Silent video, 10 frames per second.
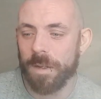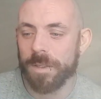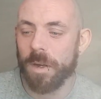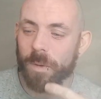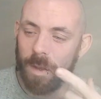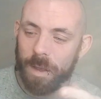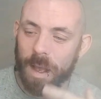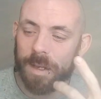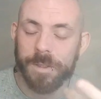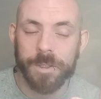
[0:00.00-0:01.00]
So
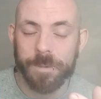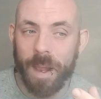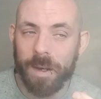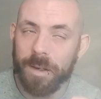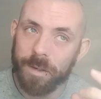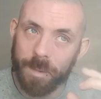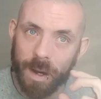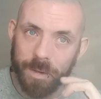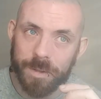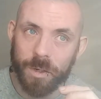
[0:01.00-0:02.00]
as you're smelling, your
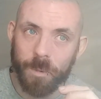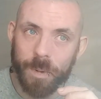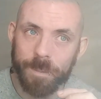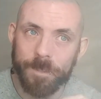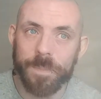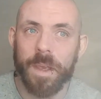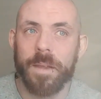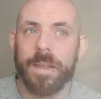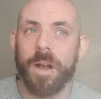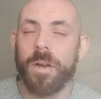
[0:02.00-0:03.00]
mouth is open,
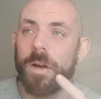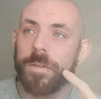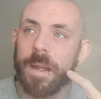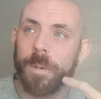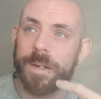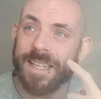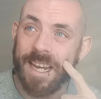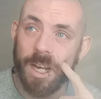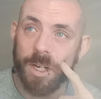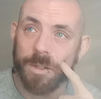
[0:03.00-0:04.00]
the alcohol vapor is
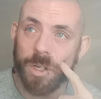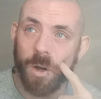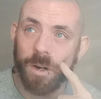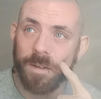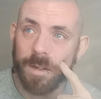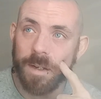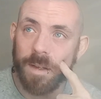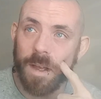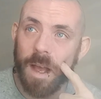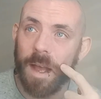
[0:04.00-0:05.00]
hitting your tongue,
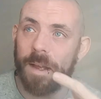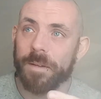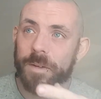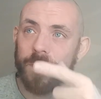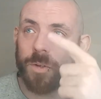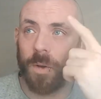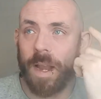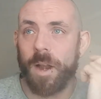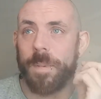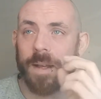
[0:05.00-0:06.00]
your
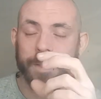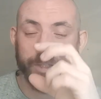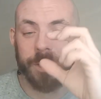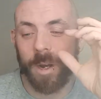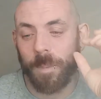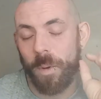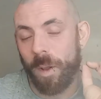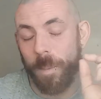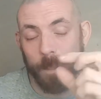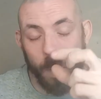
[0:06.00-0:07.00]
air passages
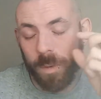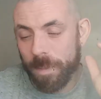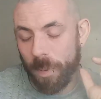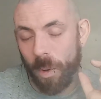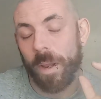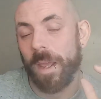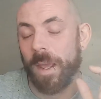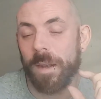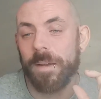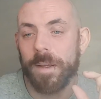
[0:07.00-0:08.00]
are both pulling
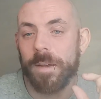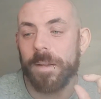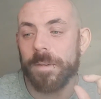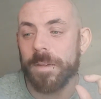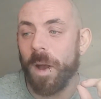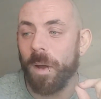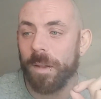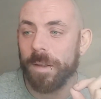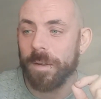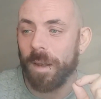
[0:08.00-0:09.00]
in all